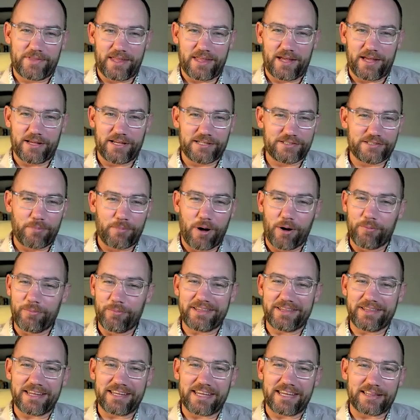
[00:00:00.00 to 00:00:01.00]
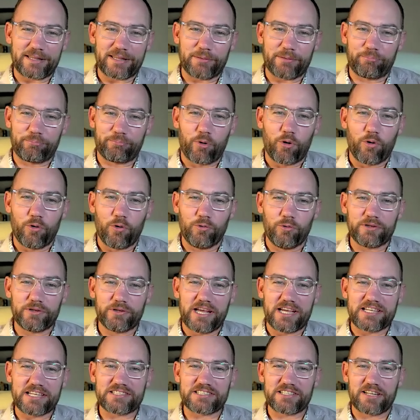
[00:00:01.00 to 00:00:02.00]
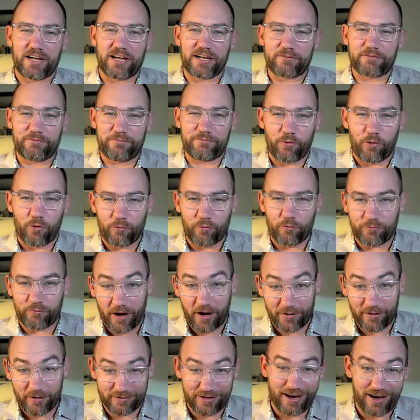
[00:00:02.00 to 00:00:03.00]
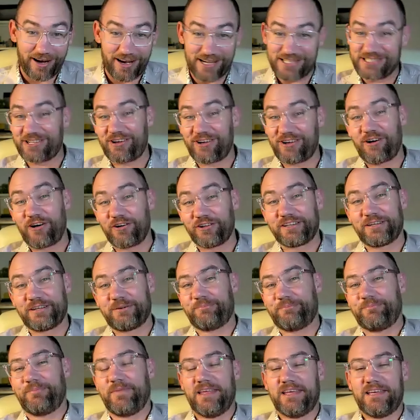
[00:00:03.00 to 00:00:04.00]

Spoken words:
As moment they get the ball, there's like 4 or 5 guys on them.